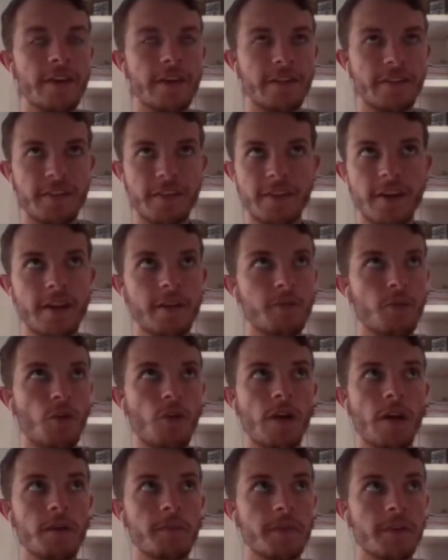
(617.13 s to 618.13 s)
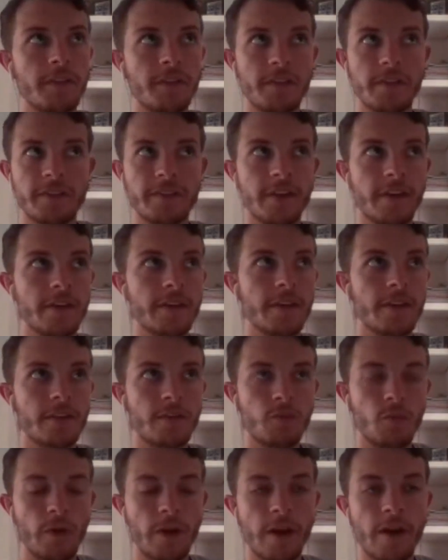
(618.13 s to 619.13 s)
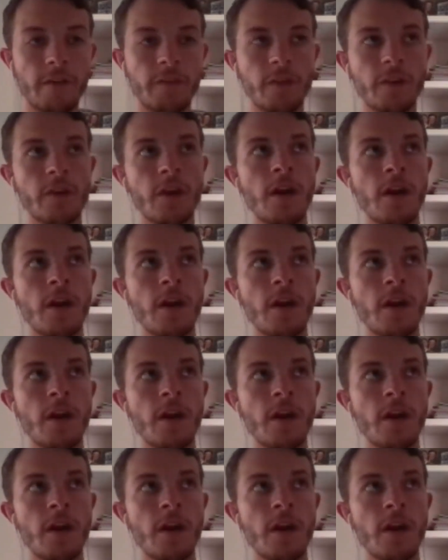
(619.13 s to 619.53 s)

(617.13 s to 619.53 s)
stadium requirements, attendance, whatever.